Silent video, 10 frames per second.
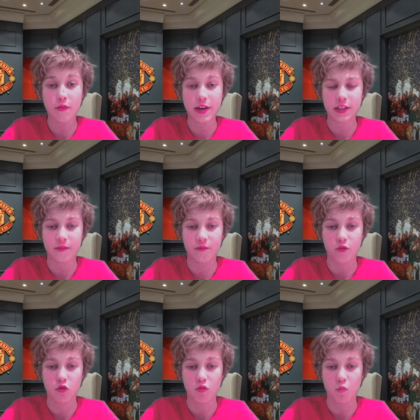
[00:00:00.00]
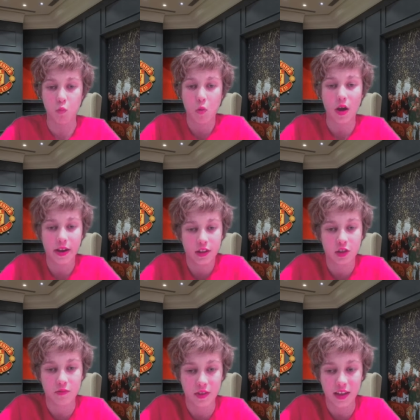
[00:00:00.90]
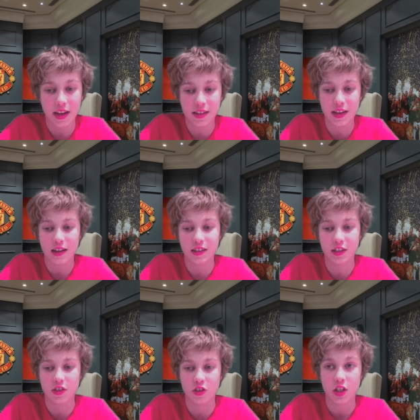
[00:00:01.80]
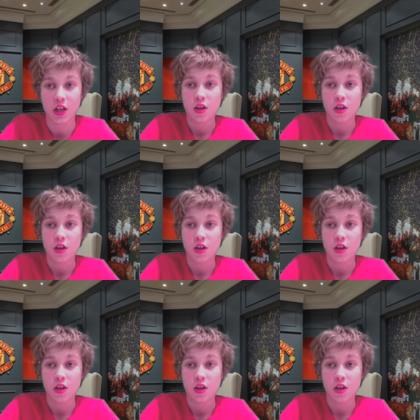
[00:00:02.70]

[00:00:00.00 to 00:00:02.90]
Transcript: a, reason for why he doesn't want to get sacked is because,